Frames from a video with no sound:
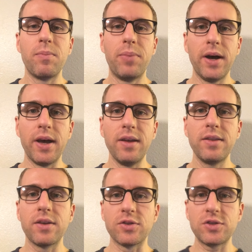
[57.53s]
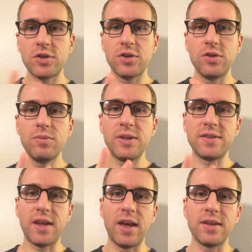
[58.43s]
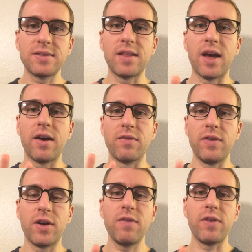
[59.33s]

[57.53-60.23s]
But there's two mistakes that are very,